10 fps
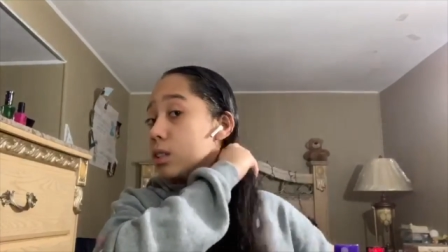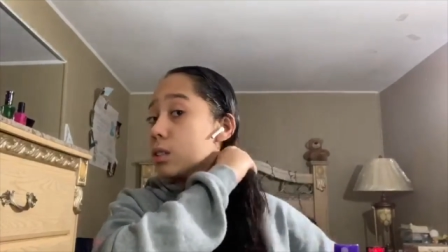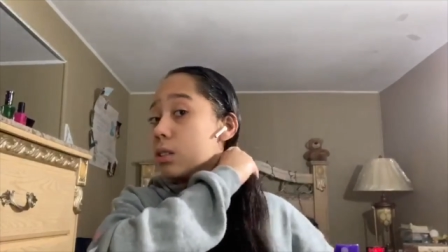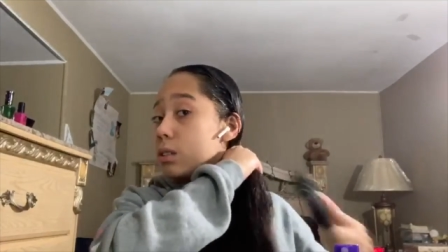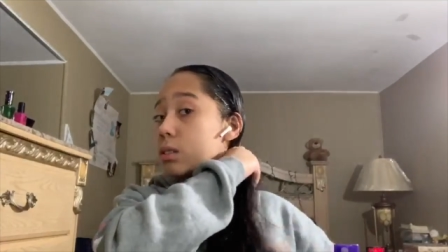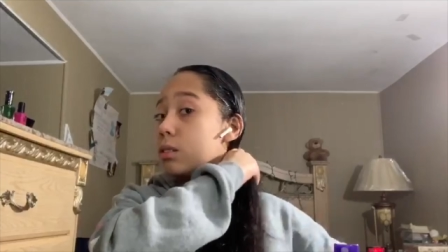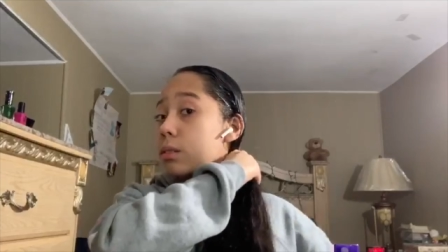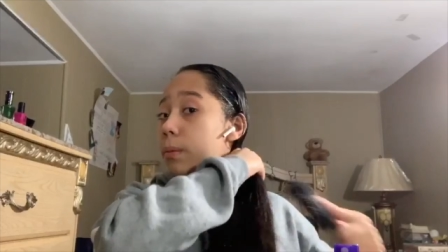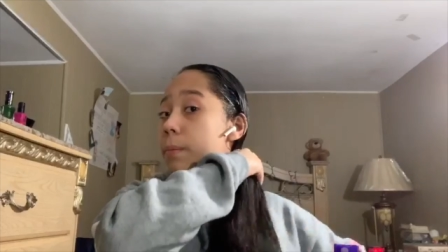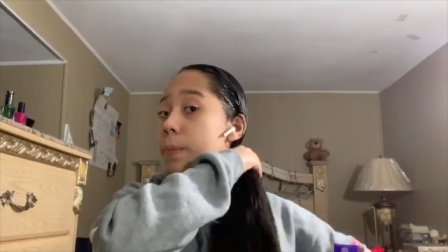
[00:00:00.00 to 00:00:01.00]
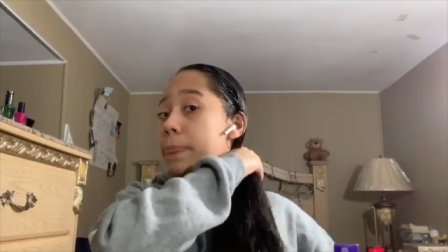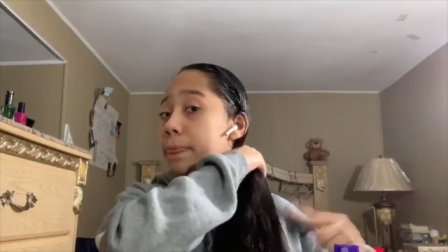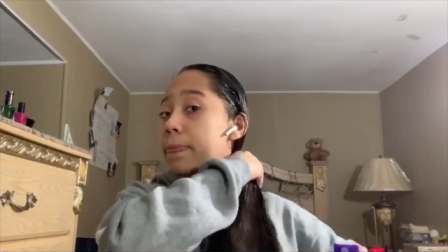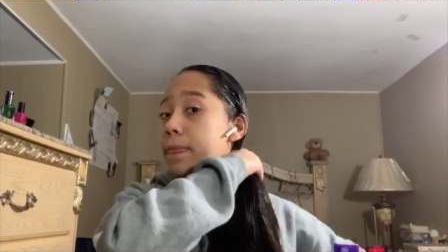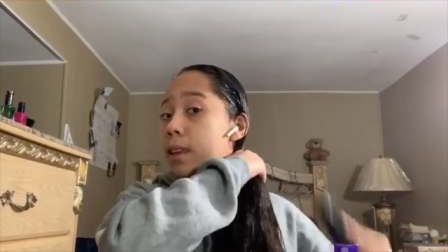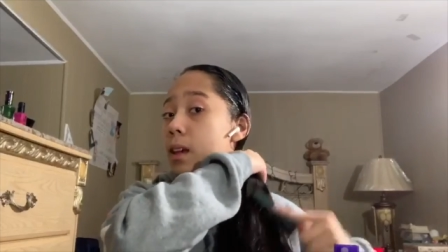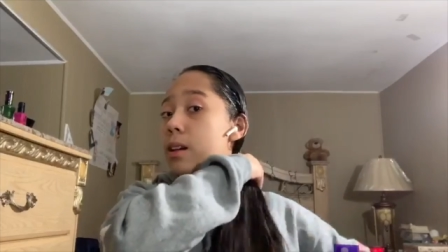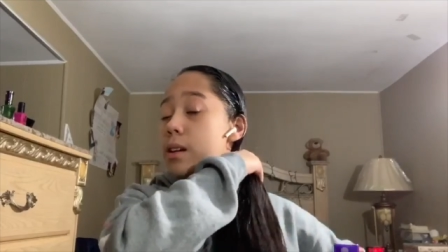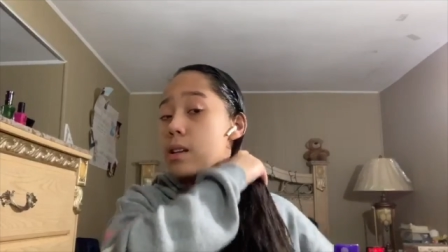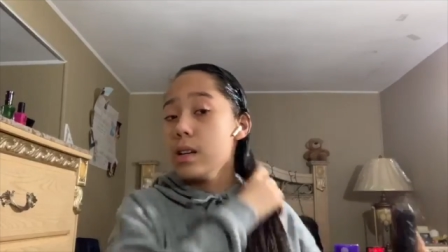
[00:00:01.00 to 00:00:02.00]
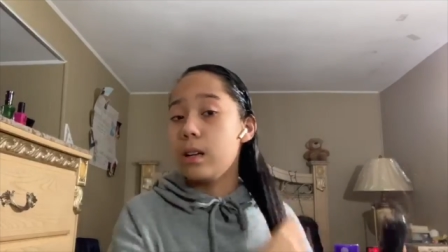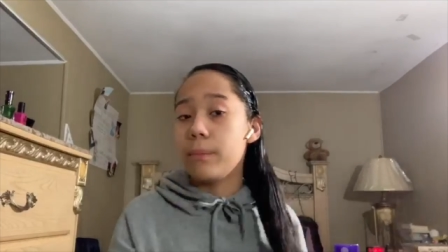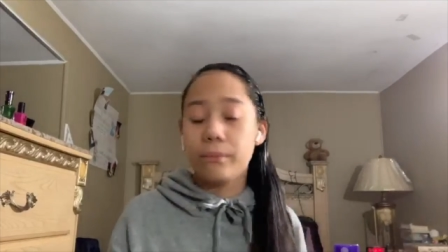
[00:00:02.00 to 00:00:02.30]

So yeah.